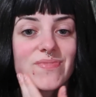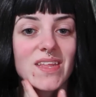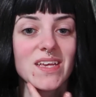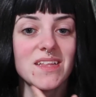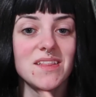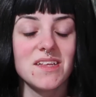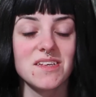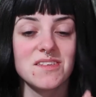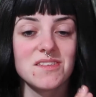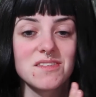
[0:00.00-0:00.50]

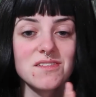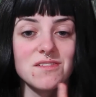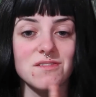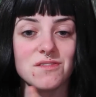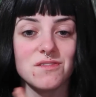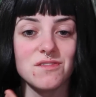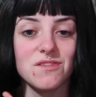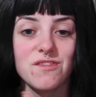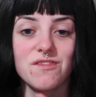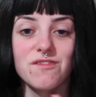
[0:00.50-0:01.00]
this
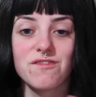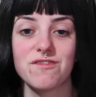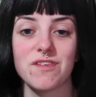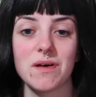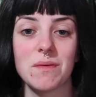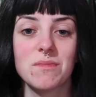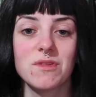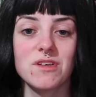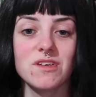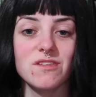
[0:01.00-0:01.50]
little
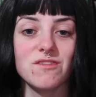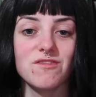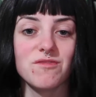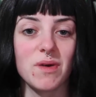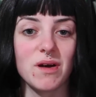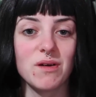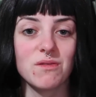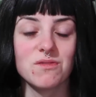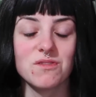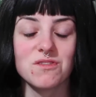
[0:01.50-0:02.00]
family of
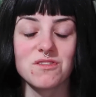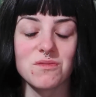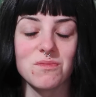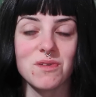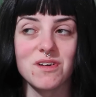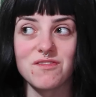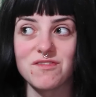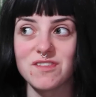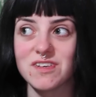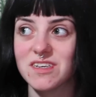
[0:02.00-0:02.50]
mountains on
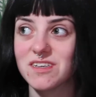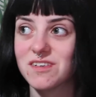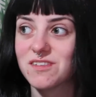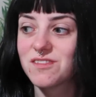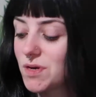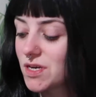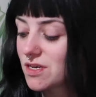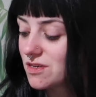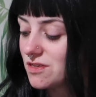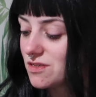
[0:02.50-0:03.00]
my face
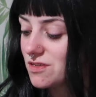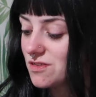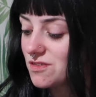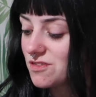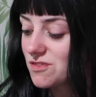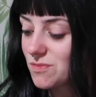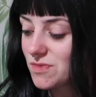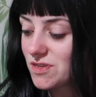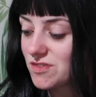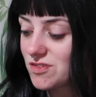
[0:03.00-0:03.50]

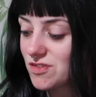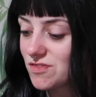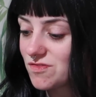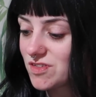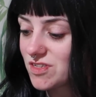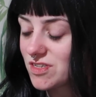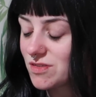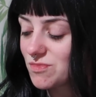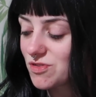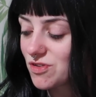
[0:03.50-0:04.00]
because my
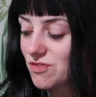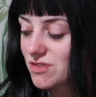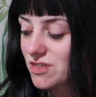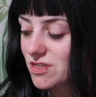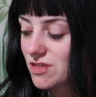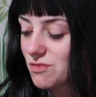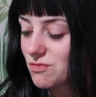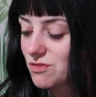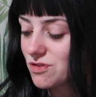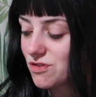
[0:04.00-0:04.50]
self-esteem's already
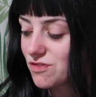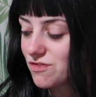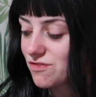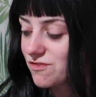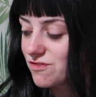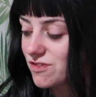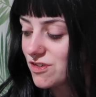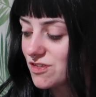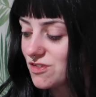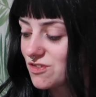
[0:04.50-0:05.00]
low
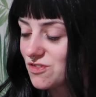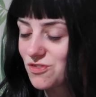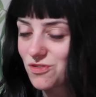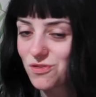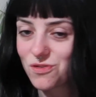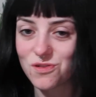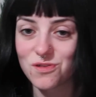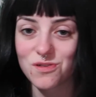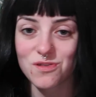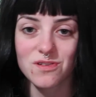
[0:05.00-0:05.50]
enough.
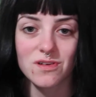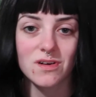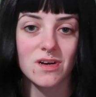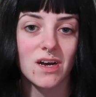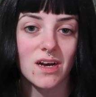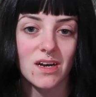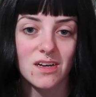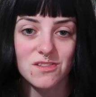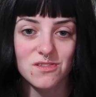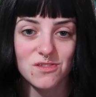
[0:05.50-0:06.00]
So
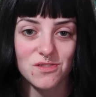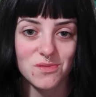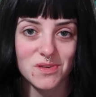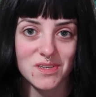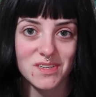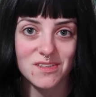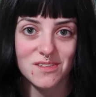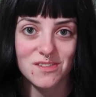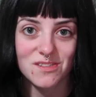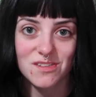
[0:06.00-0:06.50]
as
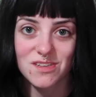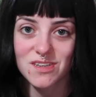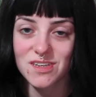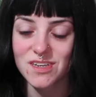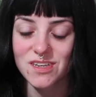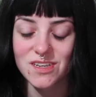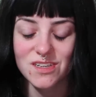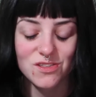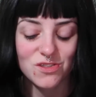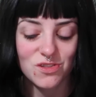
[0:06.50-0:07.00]
always,
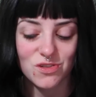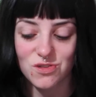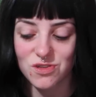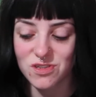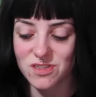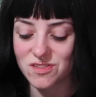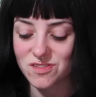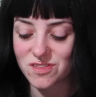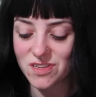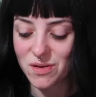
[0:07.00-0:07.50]
it's usually
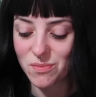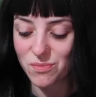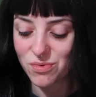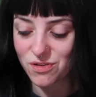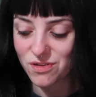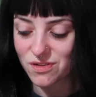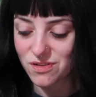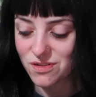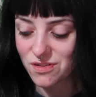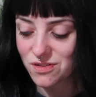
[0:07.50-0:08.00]
the same
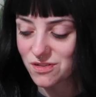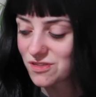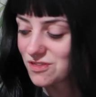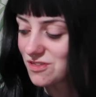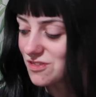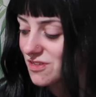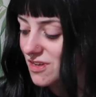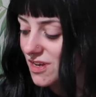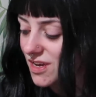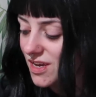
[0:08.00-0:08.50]
products.